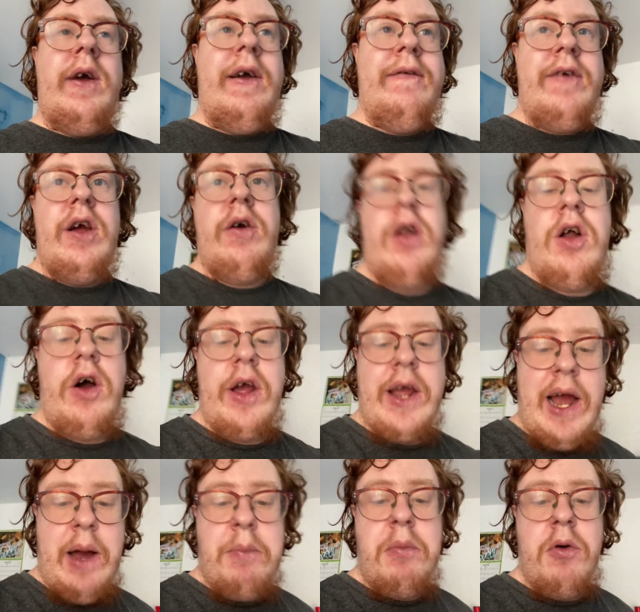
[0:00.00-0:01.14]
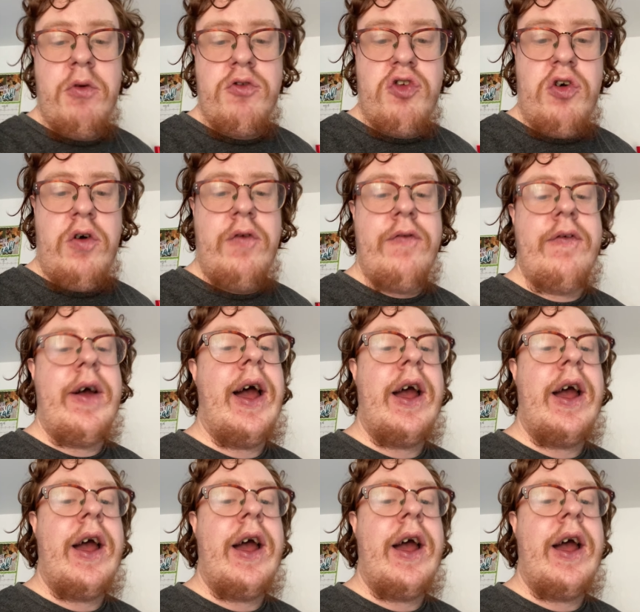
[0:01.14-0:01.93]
if you like Apple stuff.